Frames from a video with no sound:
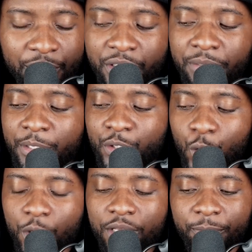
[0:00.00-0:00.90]
there's just a
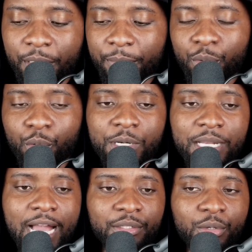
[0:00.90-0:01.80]
majority of people who
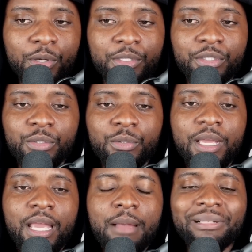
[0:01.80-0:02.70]
are not going
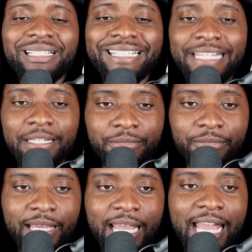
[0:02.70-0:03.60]
to
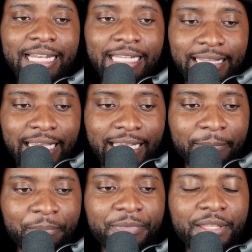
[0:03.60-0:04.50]
believe
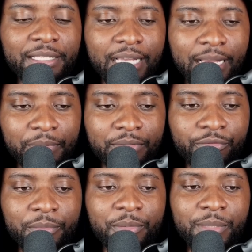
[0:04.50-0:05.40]
anything that comes
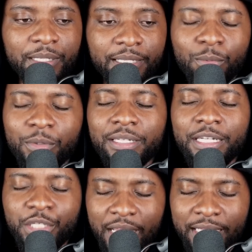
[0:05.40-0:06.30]
from the media with
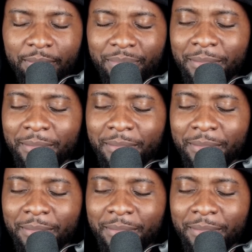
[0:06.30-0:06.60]
an agenda.